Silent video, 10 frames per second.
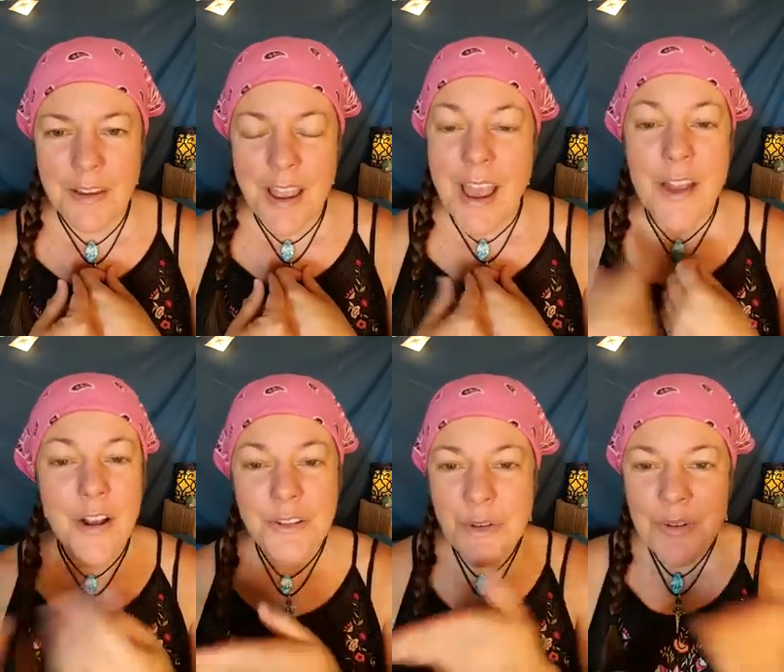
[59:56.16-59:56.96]
and
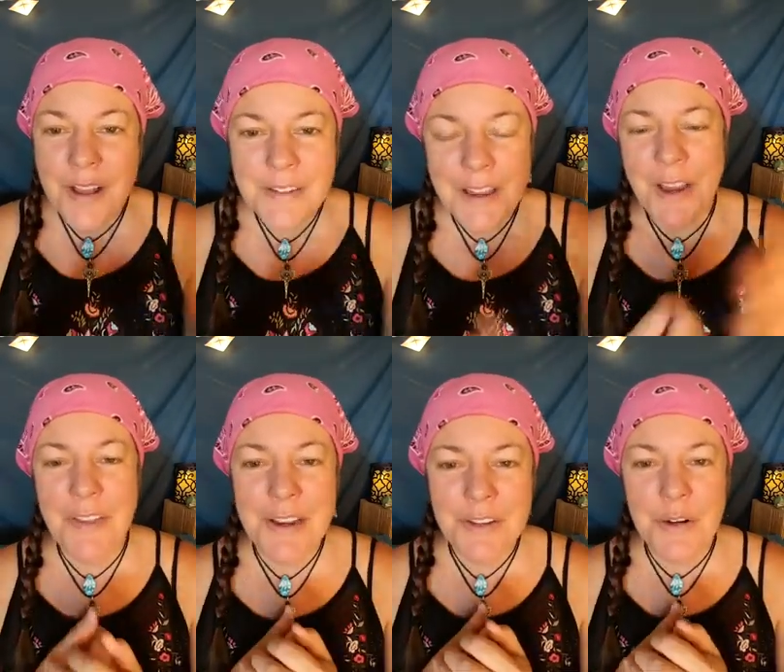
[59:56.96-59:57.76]
also not saying
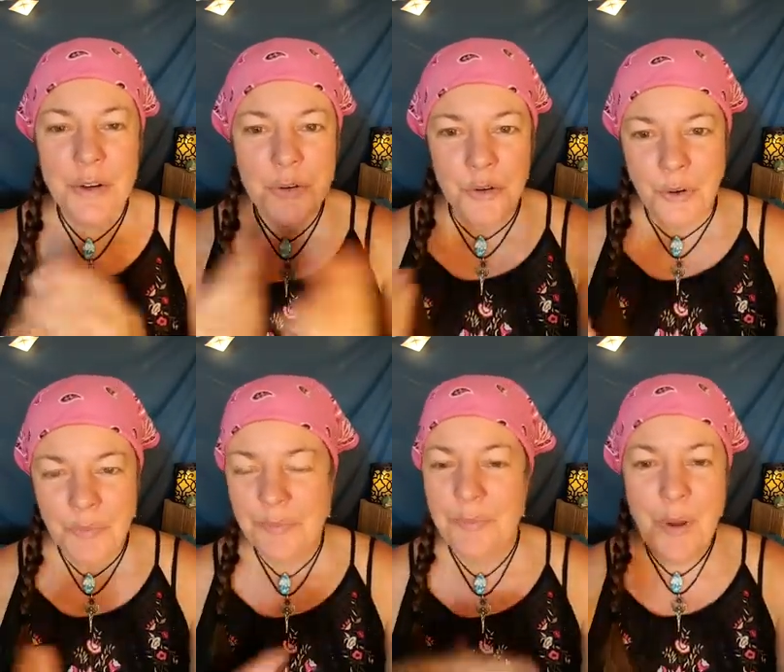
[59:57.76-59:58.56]
things that are cruel.
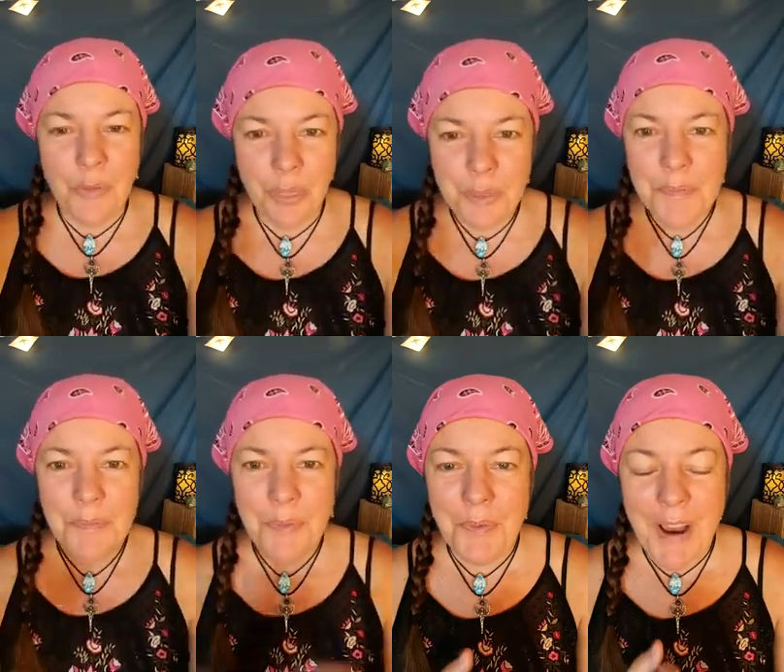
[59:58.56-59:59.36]
Both,
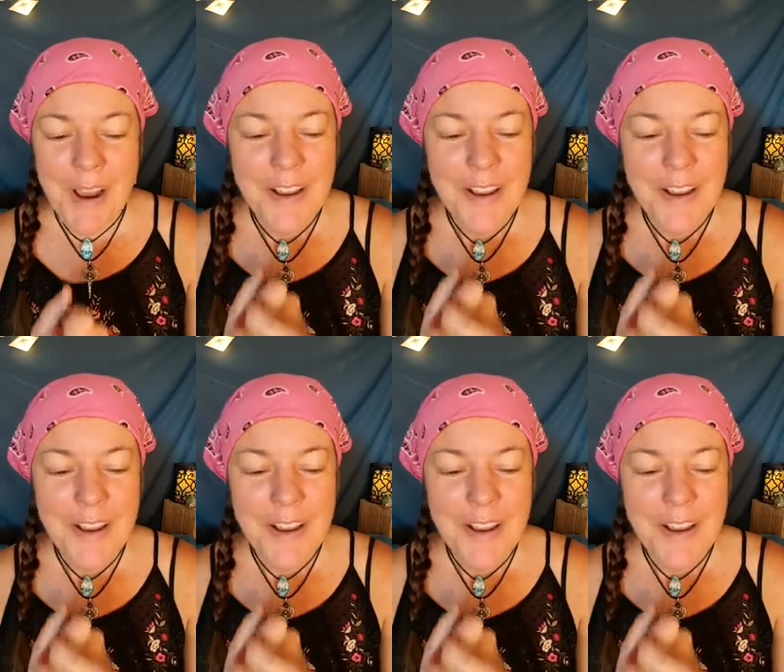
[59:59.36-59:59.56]
right?